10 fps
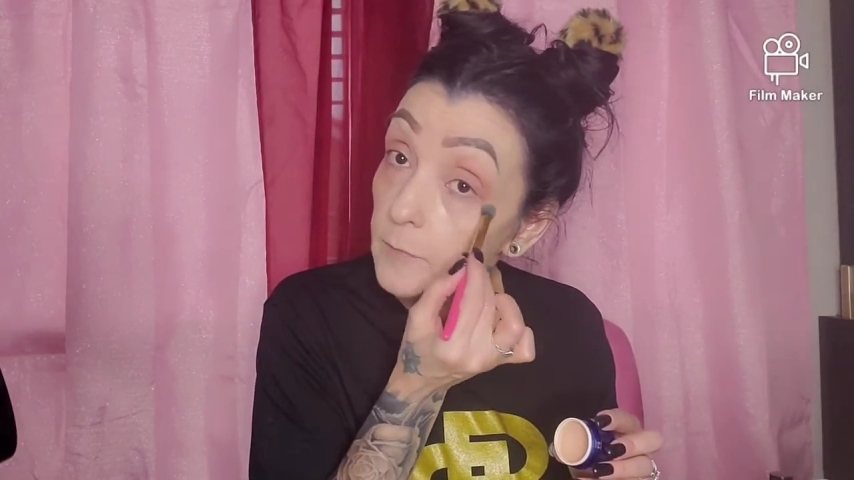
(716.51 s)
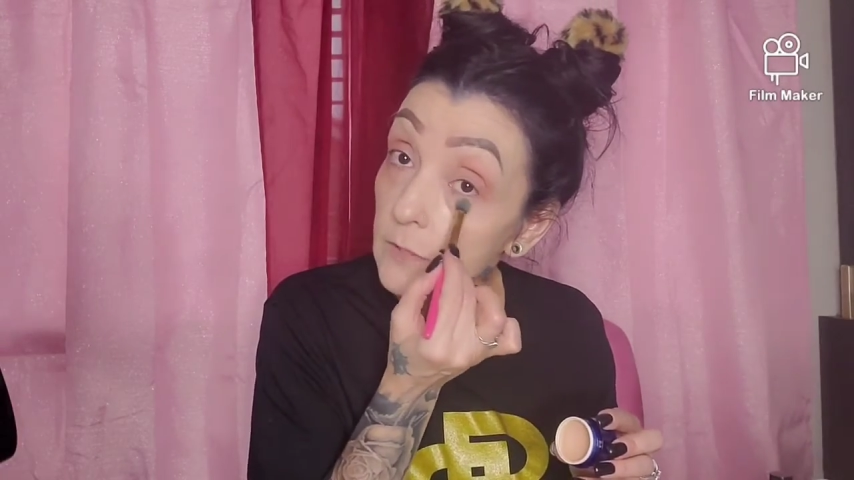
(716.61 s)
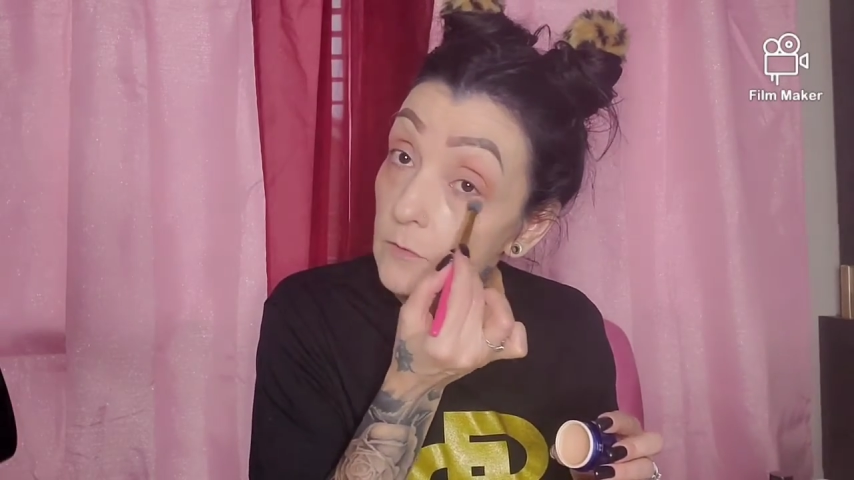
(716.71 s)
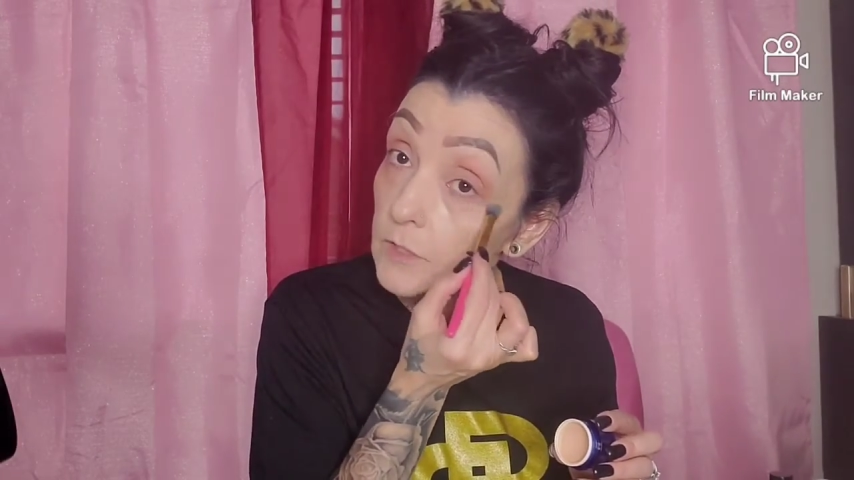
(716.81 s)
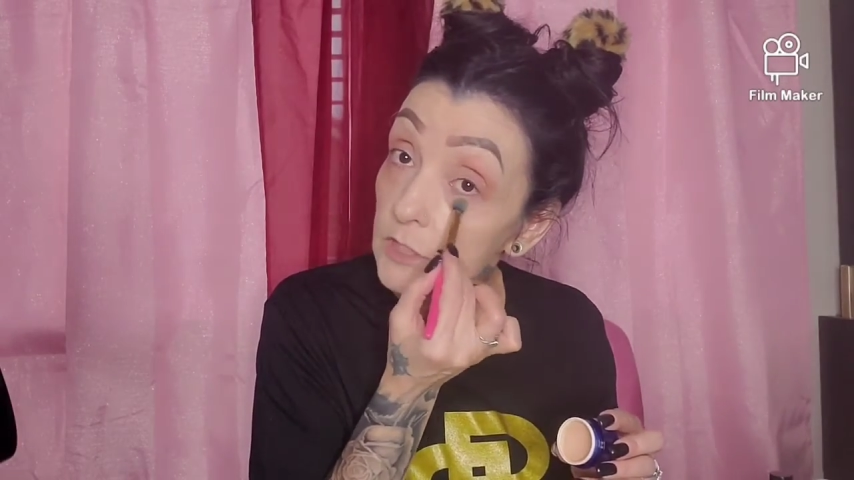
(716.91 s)

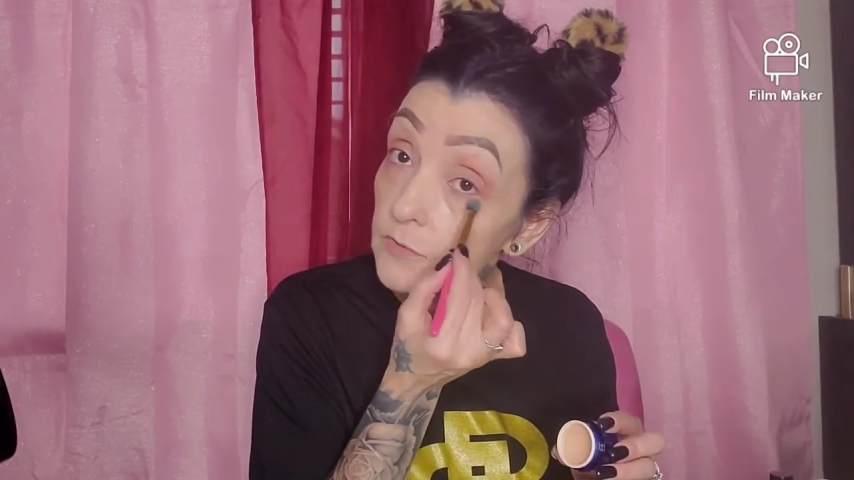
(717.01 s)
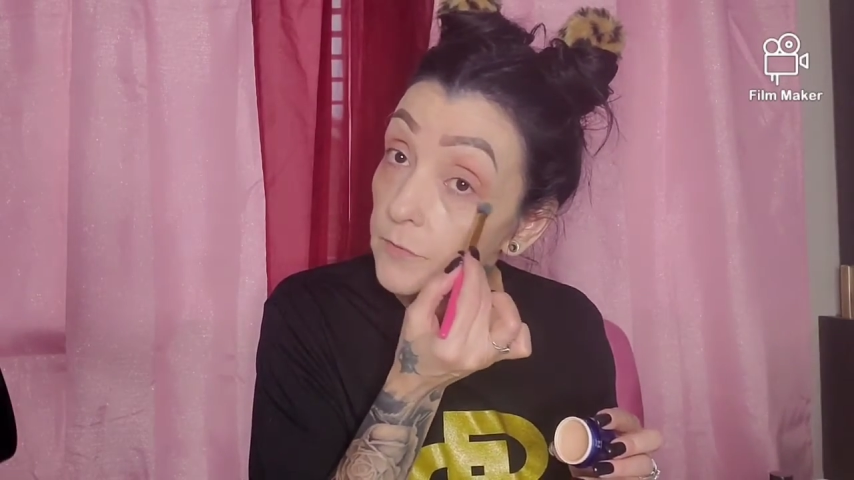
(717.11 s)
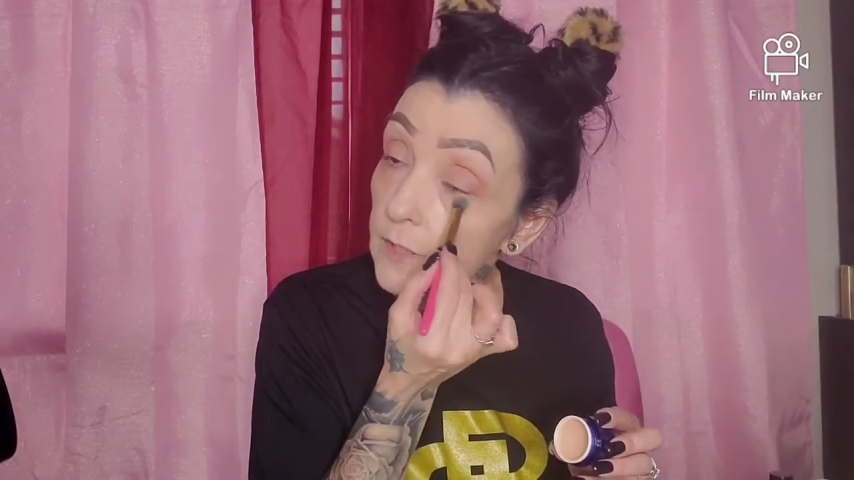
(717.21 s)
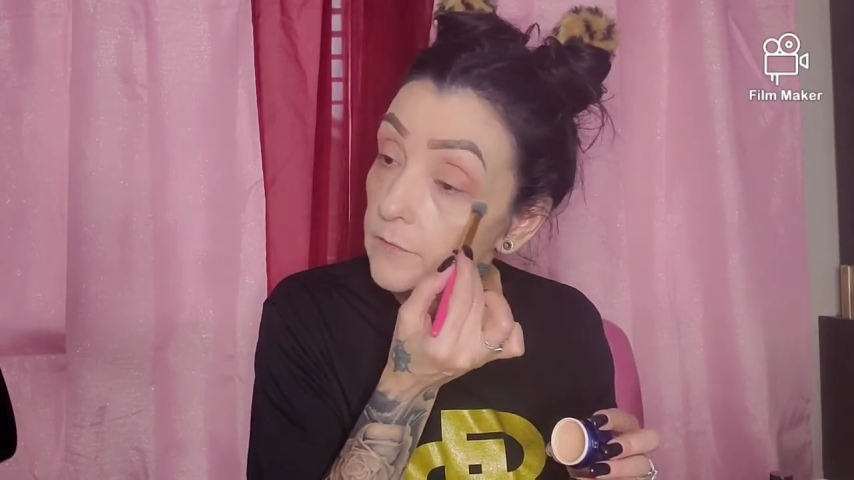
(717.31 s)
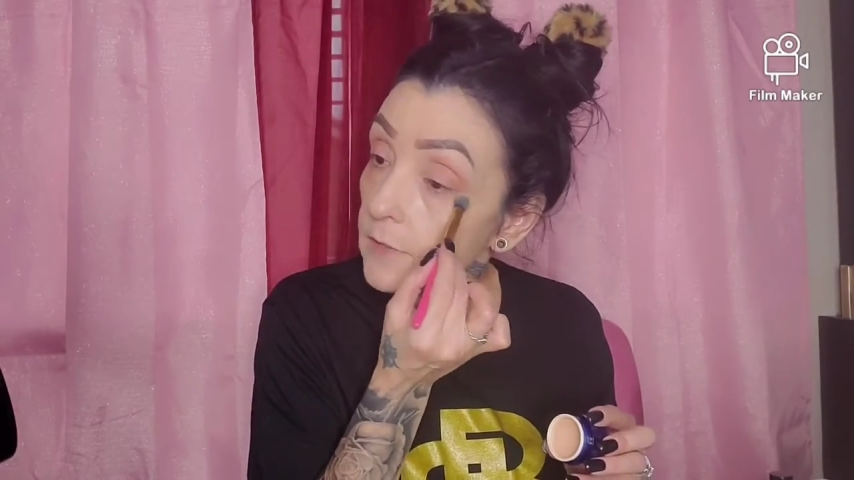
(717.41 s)
bluish
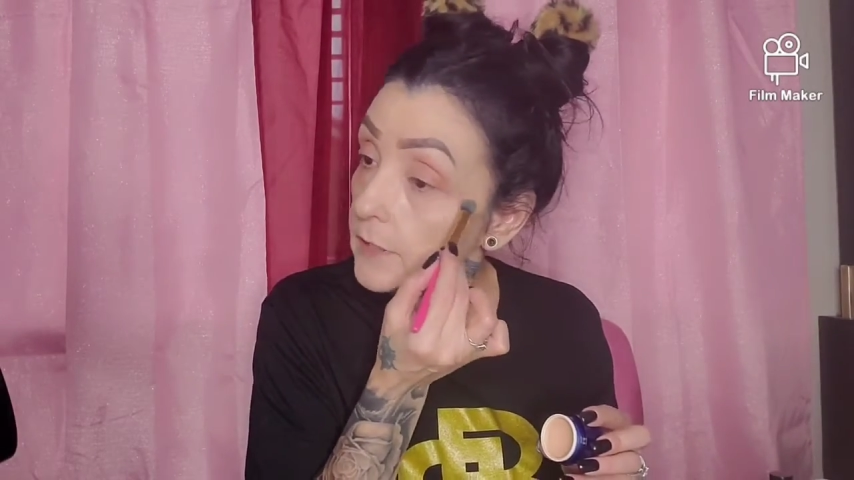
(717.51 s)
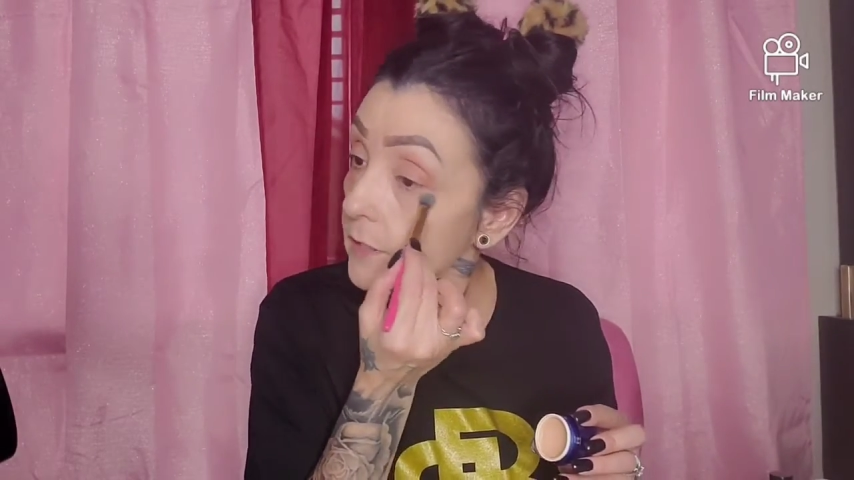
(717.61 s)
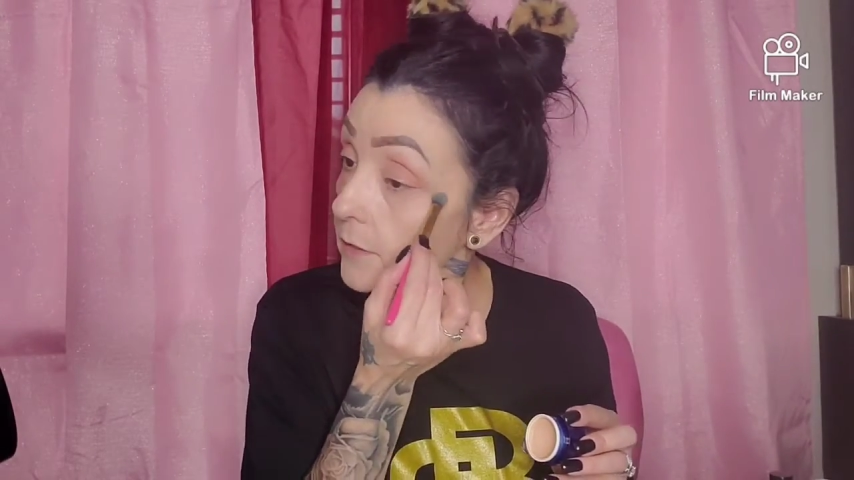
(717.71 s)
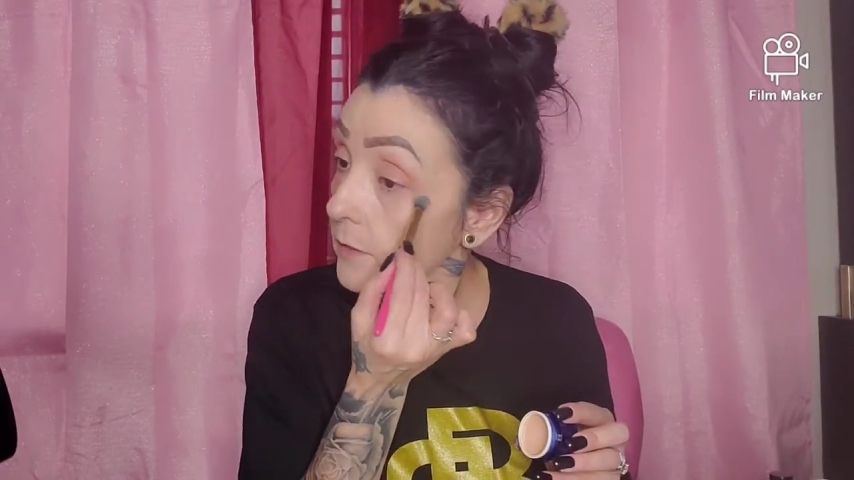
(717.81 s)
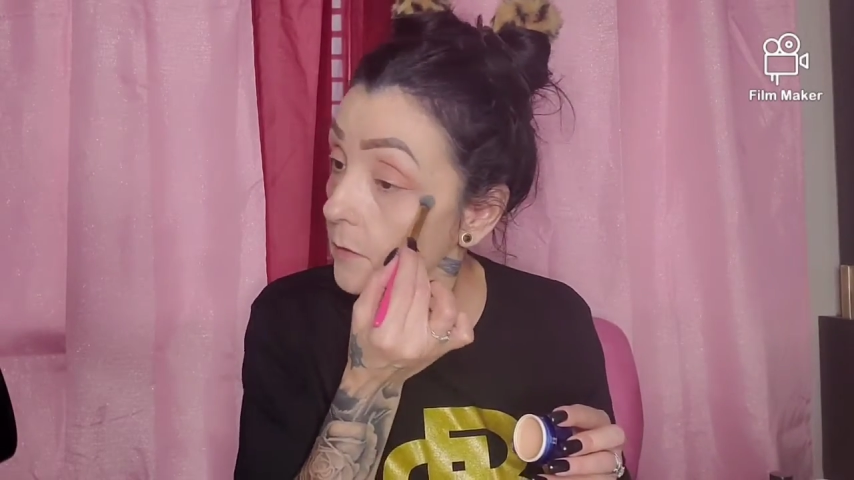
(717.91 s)
red
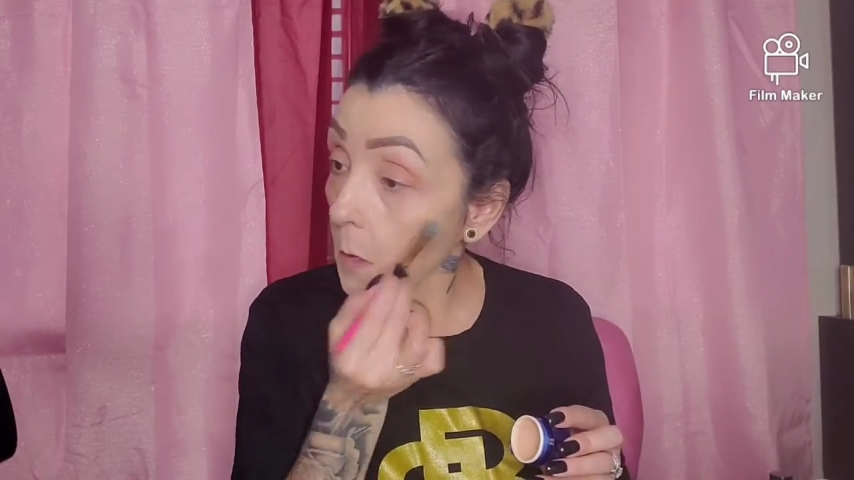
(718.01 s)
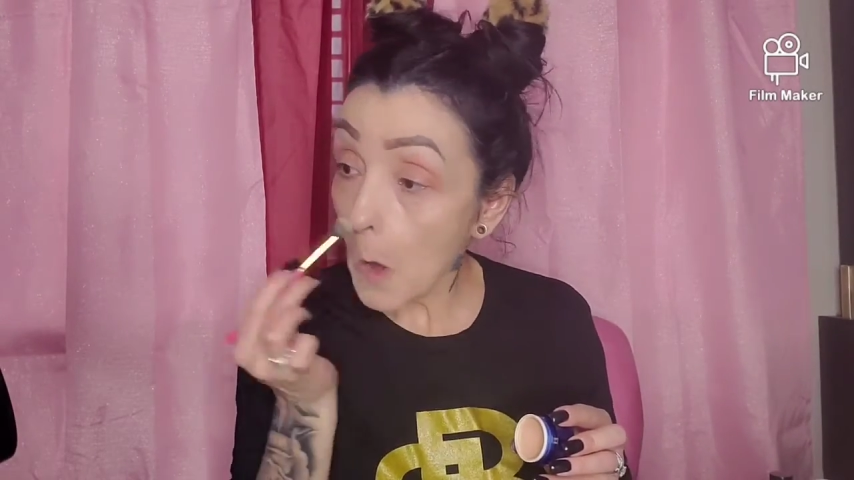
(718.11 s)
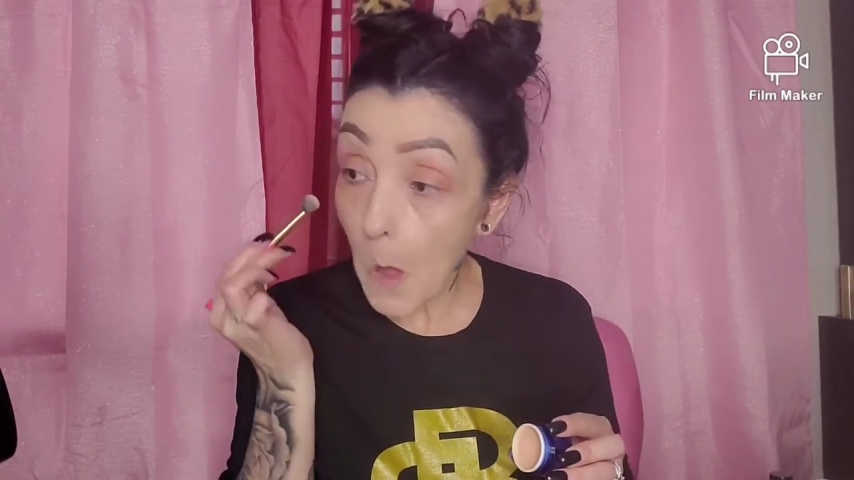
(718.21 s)
right here.